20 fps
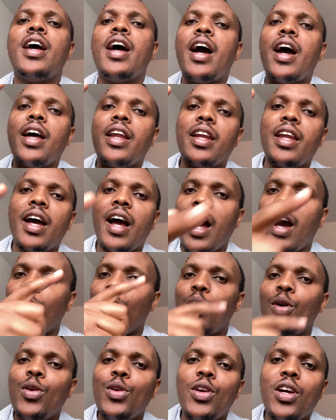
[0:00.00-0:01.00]
and how
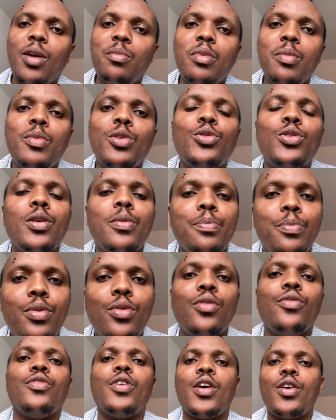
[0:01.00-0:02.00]
you can be able to
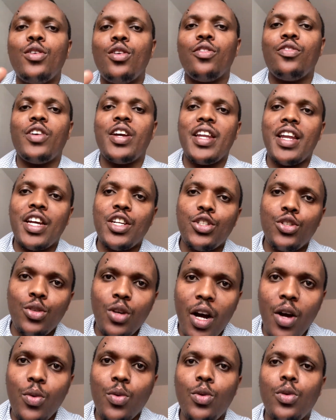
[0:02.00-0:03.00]
improve your financial
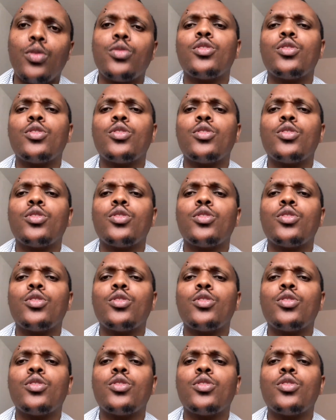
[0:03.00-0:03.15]
outlook.